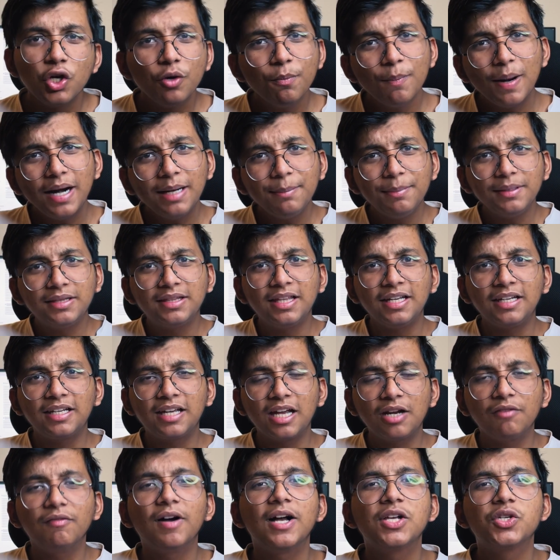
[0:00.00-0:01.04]
You might be
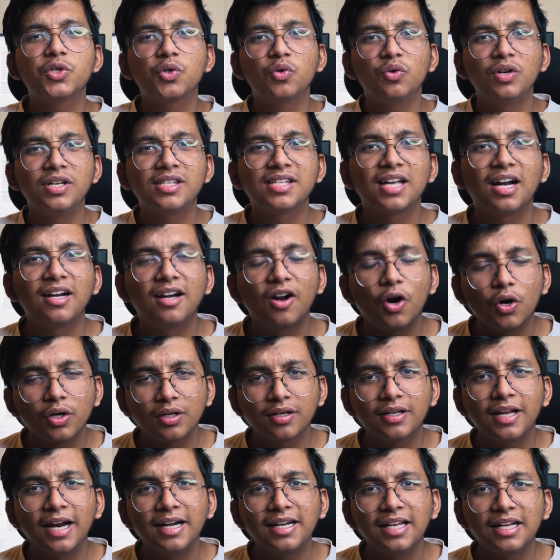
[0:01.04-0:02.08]
thinking why students are
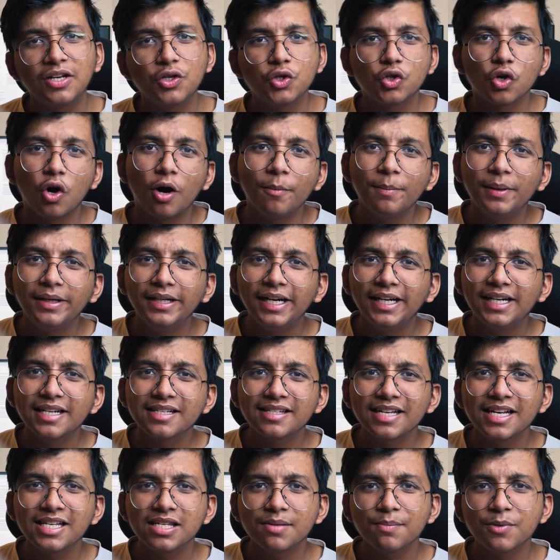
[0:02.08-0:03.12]
not getting job in data
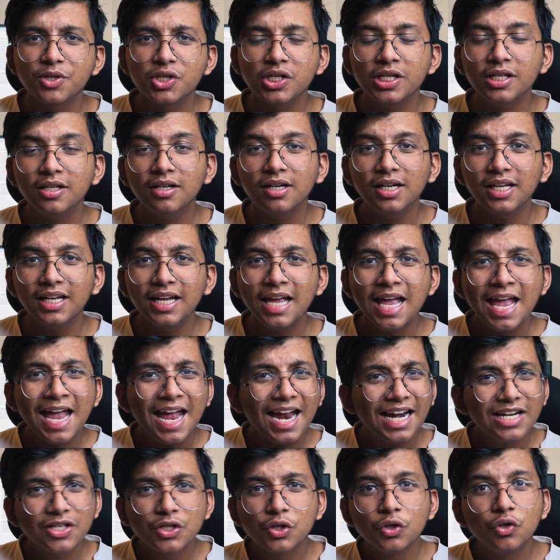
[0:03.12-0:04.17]
science and machine learning.
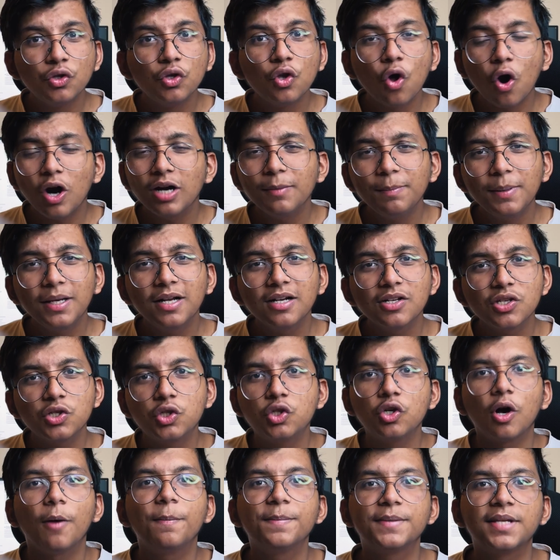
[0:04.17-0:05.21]
It's not because
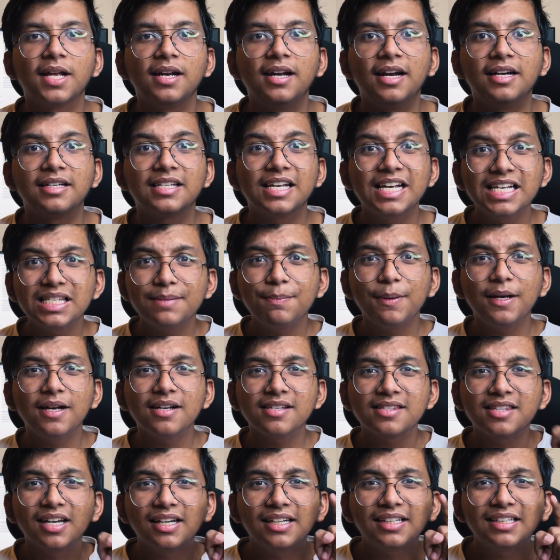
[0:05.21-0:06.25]
jobs are less, it's
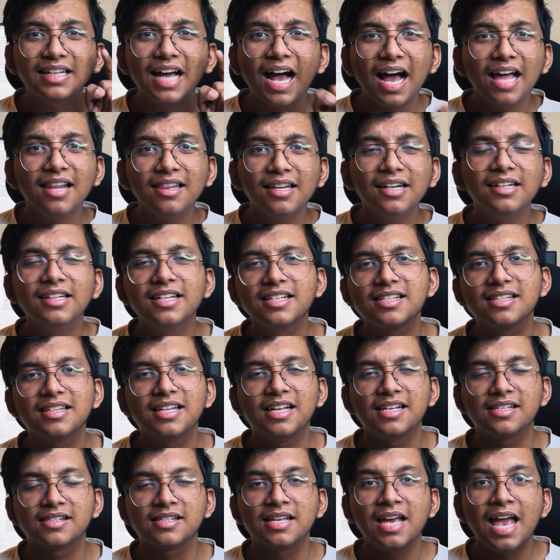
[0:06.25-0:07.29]
because the talent is
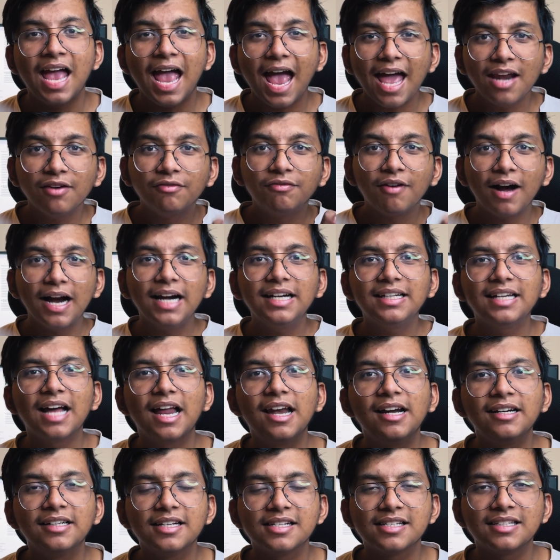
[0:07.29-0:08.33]
less. And why
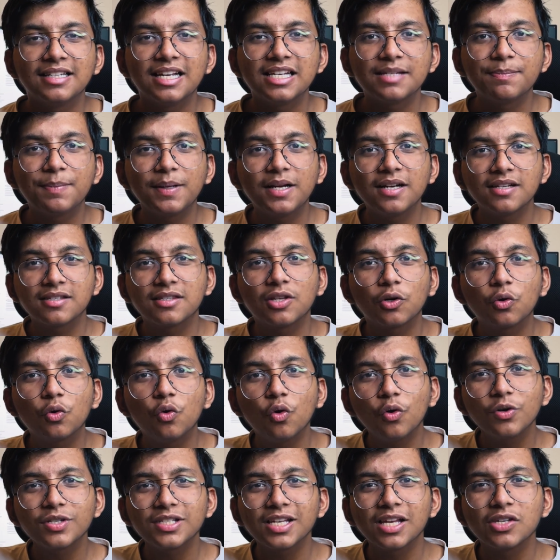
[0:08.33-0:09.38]
talent is less? Because the
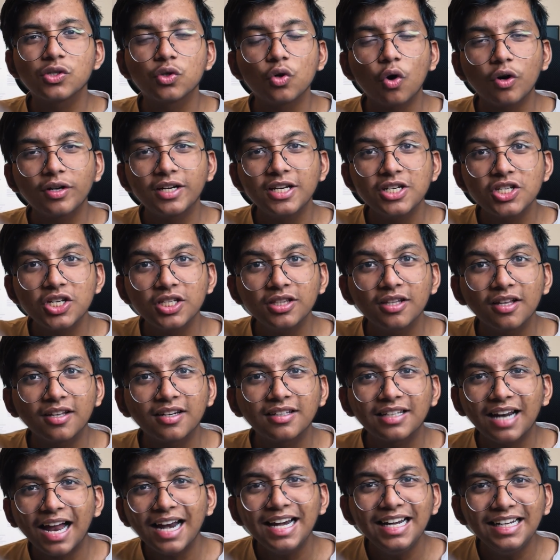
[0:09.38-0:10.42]
course is not teaching the
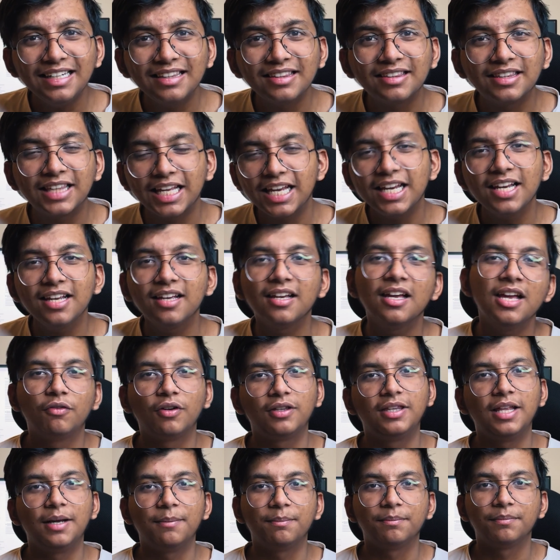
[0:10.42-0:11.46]
right thing
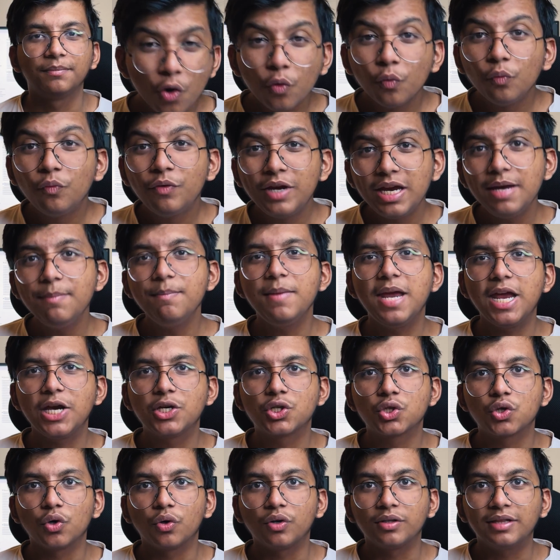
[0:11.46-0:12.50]
for them. We make
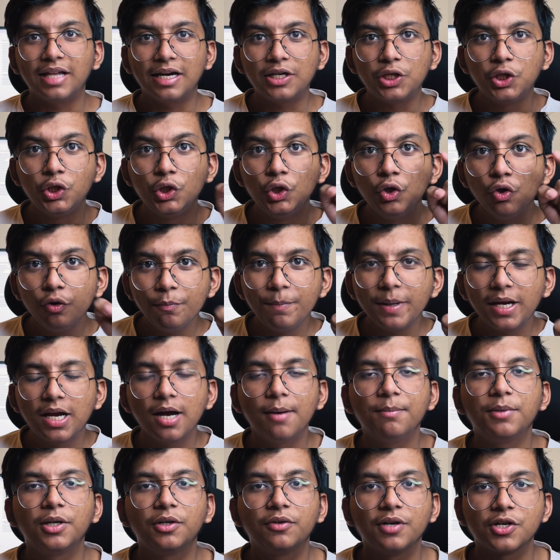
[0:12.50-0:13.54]
sure that you
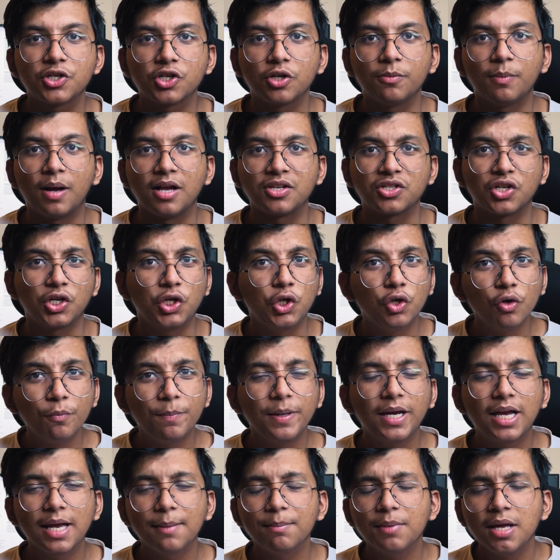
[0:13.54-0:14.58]
become regression master, you
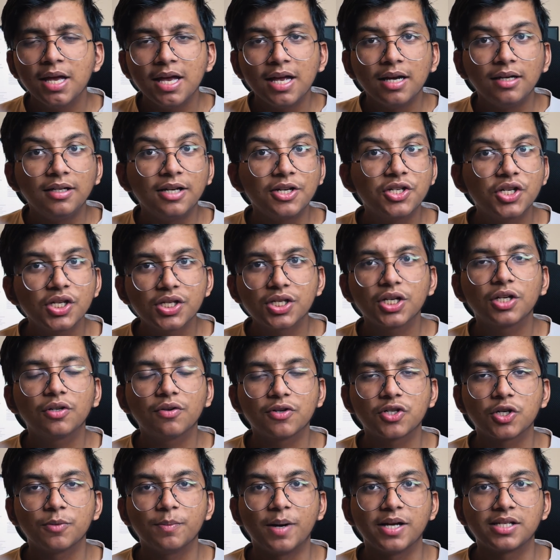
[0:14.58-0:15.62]
become logistic
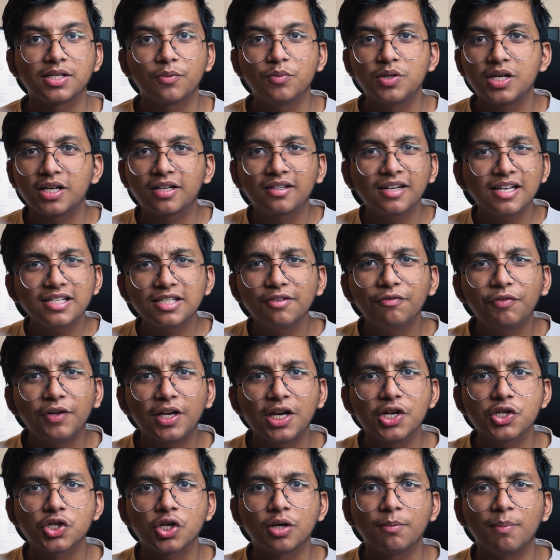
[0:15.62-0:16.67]
regression master, which is a
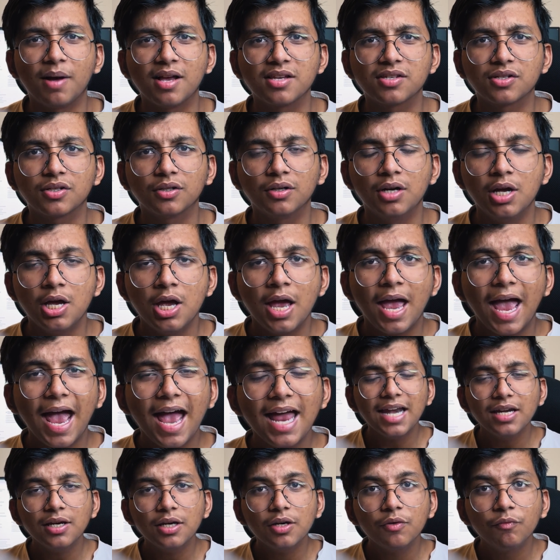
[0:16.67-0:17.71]
classification master,
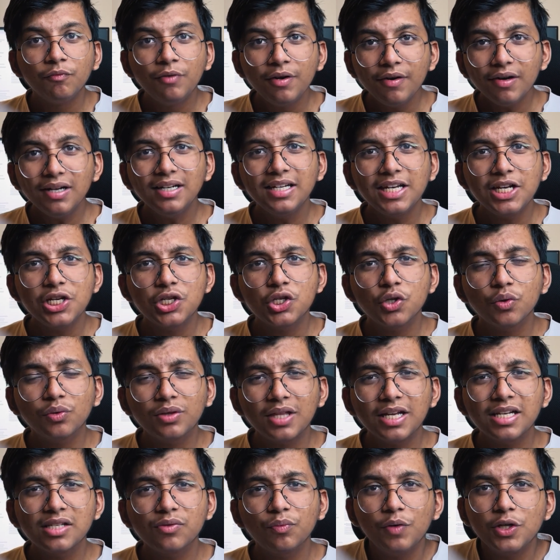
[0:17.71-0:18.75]
and we'll teach you
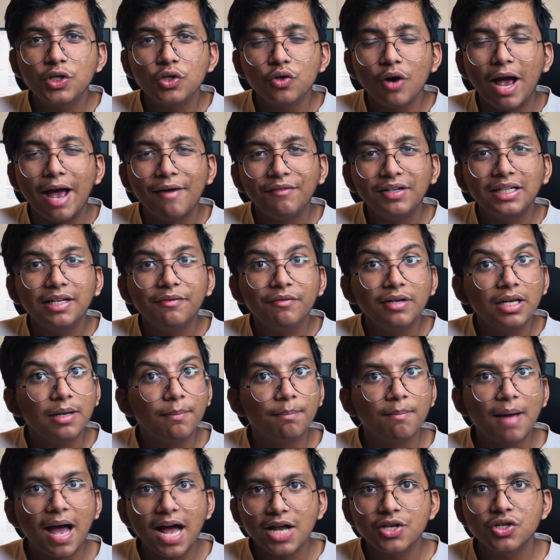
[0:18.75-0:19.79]
things which you haven't even
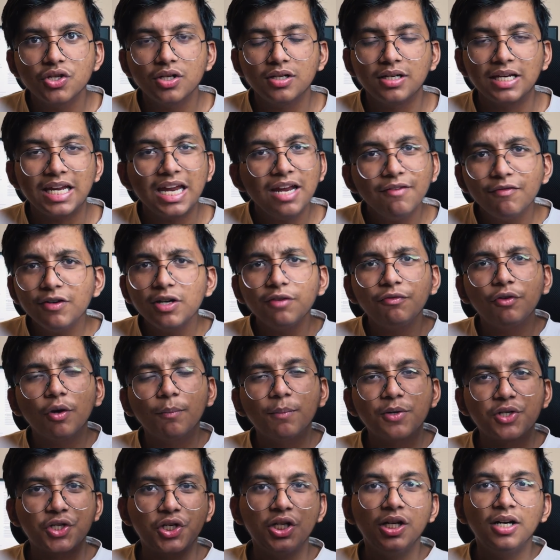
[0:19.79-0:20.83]
imagined. Even if you're
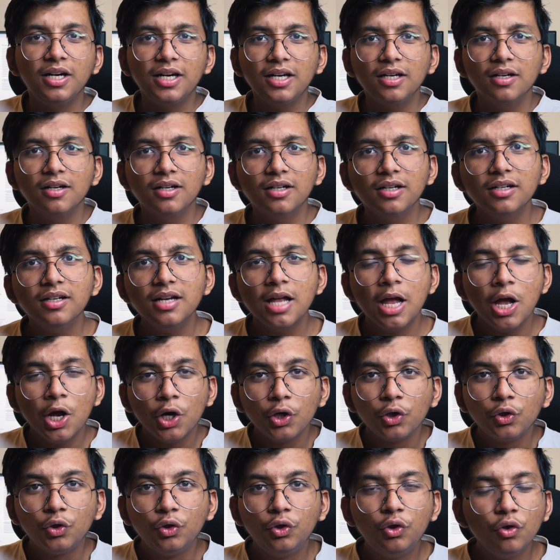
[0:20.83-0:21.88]
a machine learning learner,
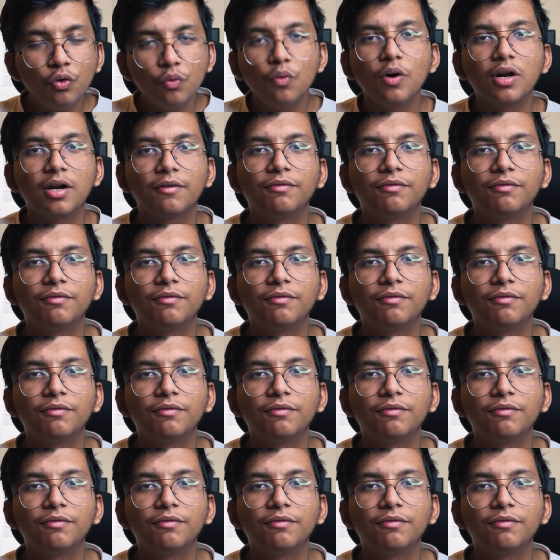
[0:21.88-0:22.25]
do one